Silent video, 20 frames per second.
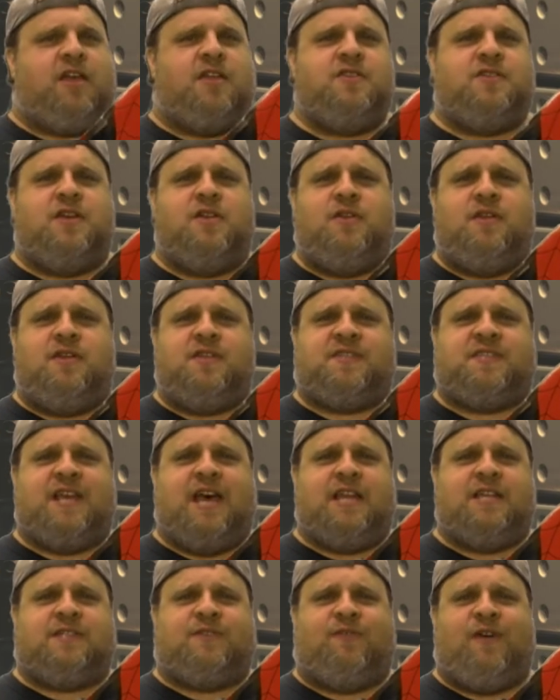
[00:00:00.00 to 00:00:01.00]
continue to
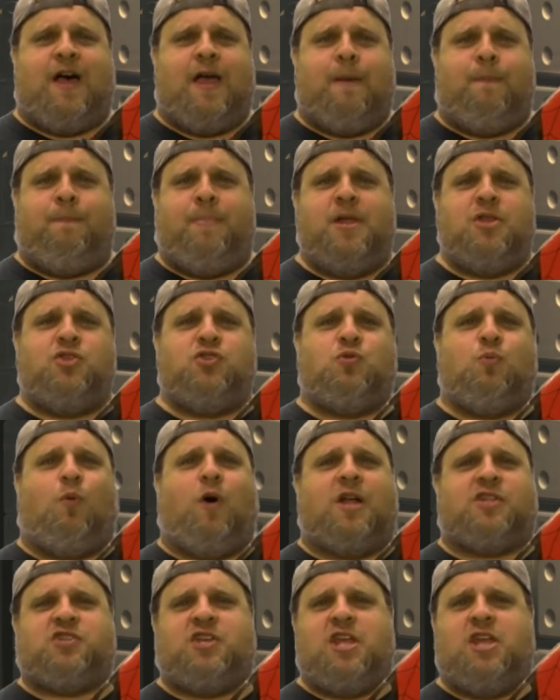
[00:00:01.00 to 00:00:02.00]
satisfy
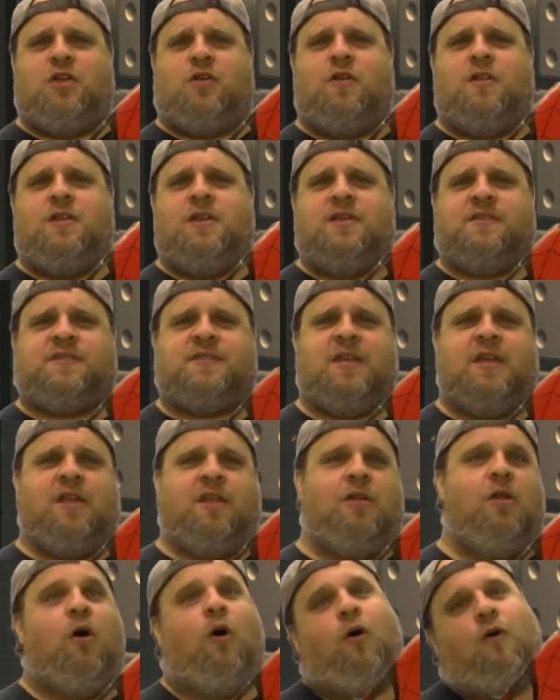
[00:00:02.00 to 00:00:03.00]
binge-watching goodness,
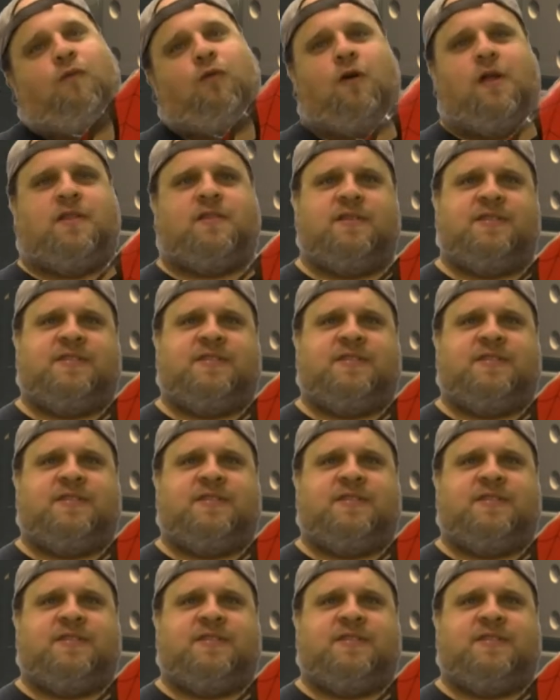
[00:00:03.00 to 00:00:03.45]
and over at